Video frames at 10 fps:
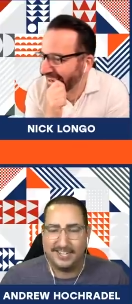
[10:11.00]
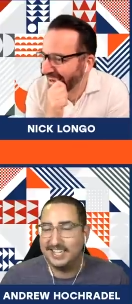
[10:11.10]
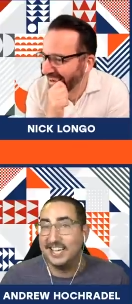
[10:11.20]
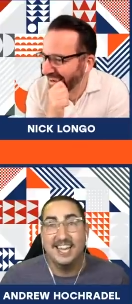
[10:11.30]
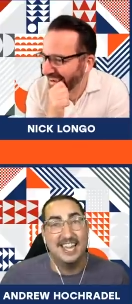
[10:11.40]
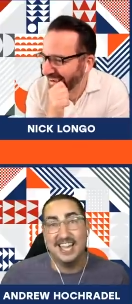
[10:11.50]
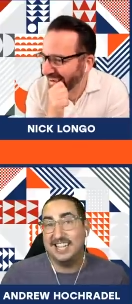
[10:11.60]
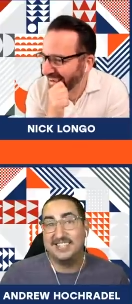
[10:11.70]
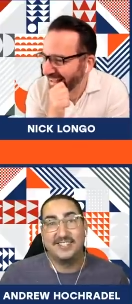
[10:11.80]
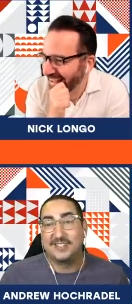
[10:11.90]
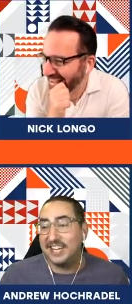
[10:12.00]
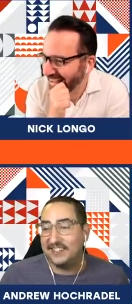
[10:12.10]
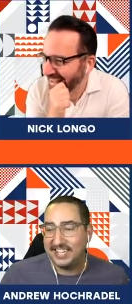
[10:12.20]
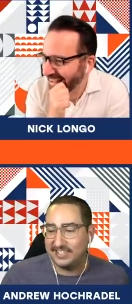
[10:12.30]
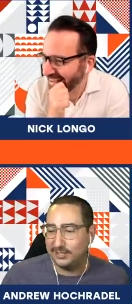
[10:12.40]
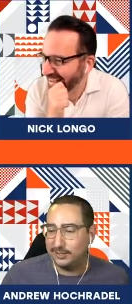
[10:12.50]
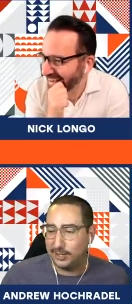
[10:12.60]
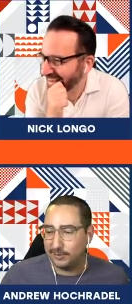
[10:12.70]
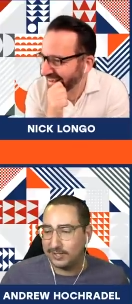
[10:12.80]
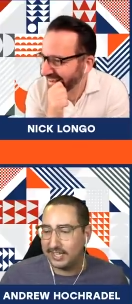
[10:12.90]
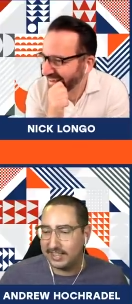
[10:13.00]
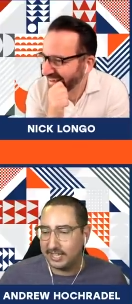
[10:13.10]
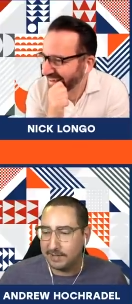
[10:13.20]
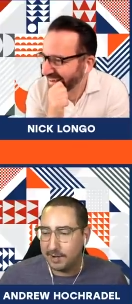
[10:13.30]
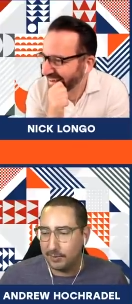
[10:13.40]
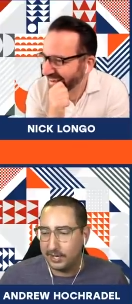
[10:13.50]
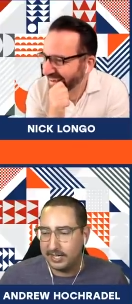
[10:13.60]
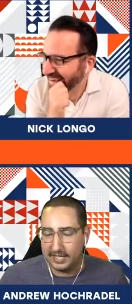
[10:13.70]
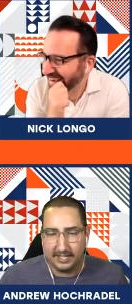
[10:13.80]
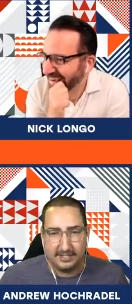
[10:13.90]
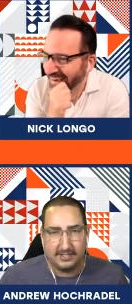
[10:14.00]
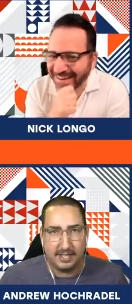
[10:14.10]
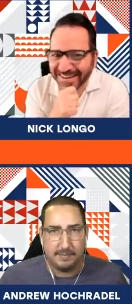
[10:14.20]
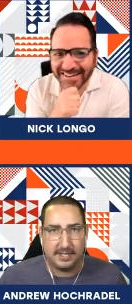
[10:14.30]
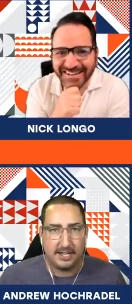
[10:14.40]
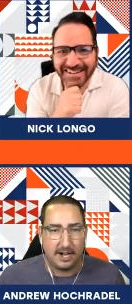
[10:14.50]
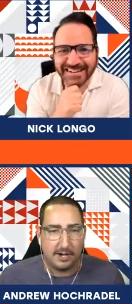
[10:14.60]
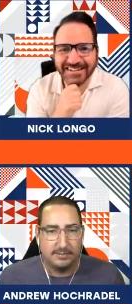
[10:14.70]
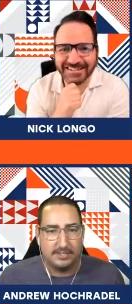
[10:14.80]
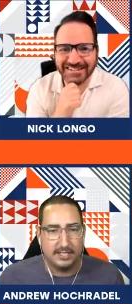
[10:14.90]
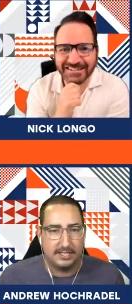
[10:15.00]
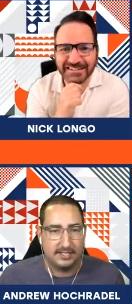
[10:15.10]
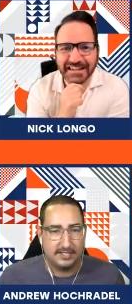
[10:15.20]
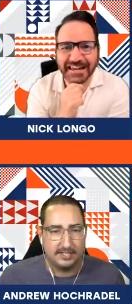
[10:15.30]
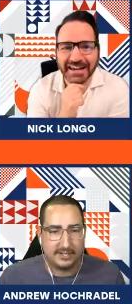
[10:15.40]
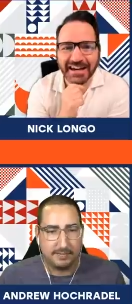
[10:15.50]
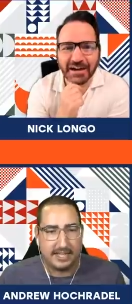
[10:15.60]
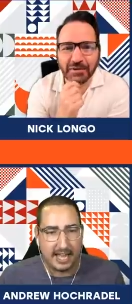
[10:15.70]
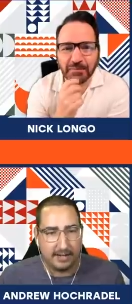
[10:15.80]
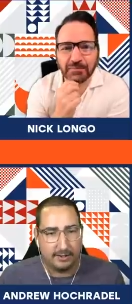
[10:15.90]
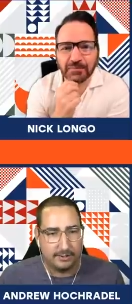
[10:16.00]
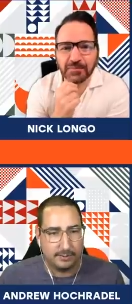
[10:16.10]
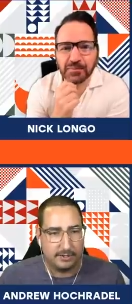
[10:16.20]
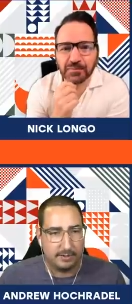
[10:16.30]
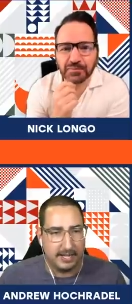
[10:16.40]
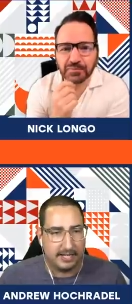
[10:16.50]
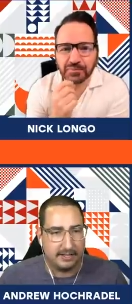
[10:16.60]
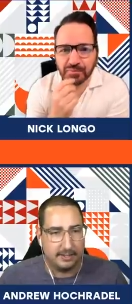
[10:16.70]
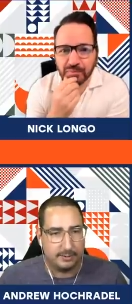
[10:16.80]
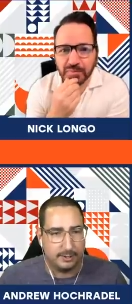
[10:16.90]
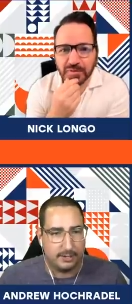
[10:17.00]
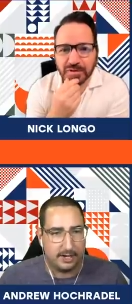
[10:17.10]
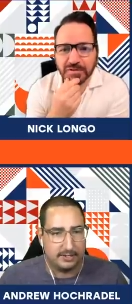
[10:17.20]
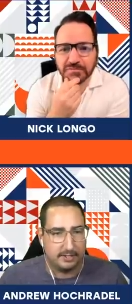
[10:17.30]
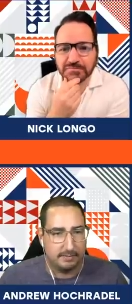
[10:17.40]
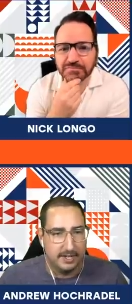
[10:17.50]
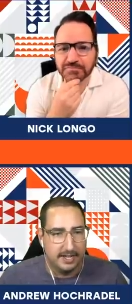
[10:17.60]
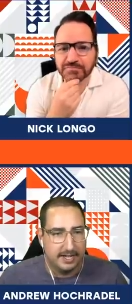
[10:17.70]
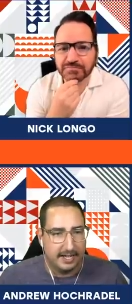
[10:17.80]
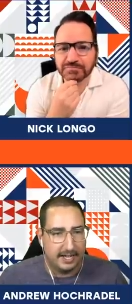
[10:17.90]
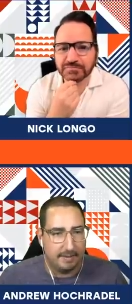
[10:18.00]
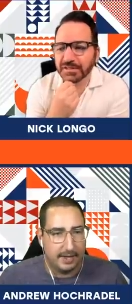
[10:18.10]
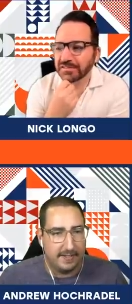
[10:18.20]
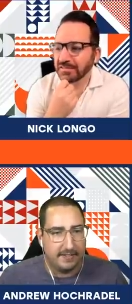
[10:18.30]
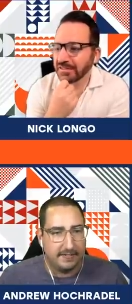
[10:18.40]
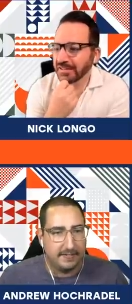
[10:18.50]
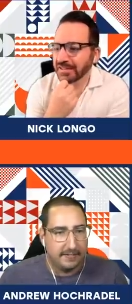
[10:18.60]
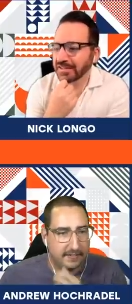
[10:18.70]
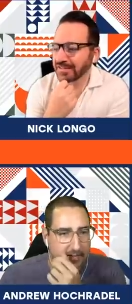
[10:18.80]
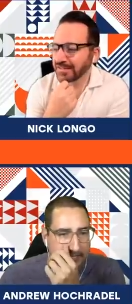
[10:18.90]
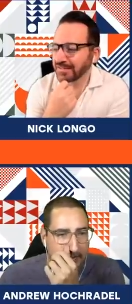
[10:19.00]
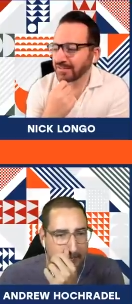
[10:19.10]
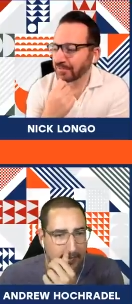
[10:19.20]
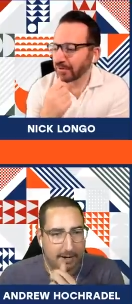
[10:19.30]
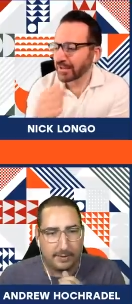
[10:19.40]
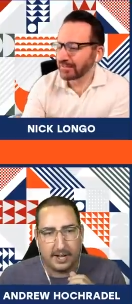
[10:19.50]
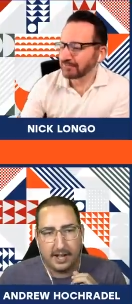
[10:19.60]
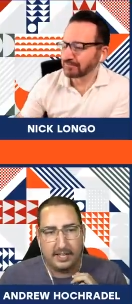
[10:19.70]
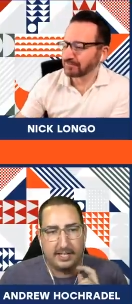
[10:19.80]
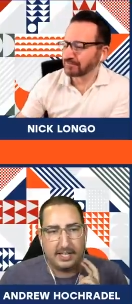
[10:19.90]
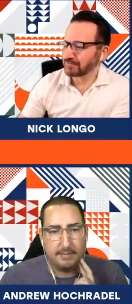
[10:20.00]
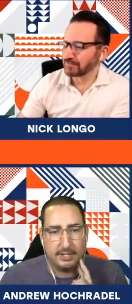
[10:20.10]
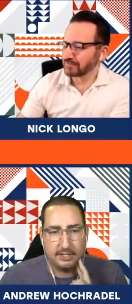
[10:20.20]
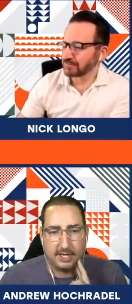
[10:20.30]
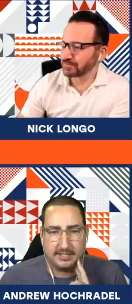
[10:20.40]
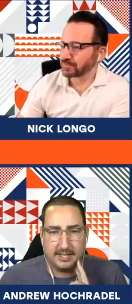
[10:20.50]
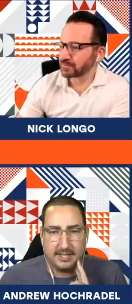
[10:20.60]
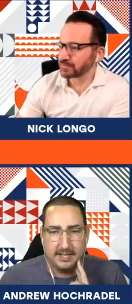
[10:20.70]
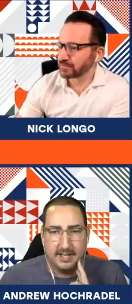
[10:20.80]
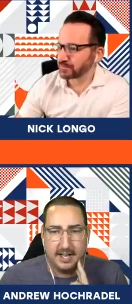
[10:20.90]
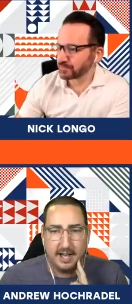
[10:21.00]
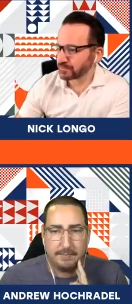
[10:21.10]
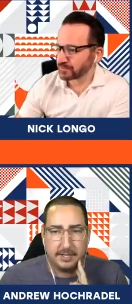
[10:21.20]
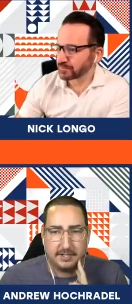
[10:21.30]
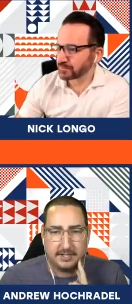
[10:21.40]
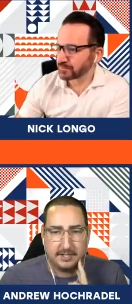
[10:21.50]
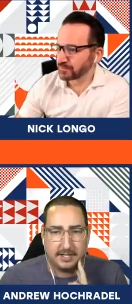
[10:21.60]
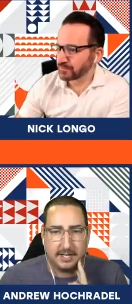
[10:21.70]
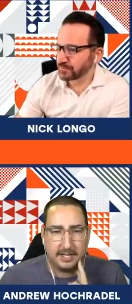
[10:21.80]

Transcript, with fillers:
Speaker 1: Like, it's great because you don't really think about what it is. It becomes this something else when you're making those, which is awesome. And then let's highlight, I want to highlight Kim McChegney up here.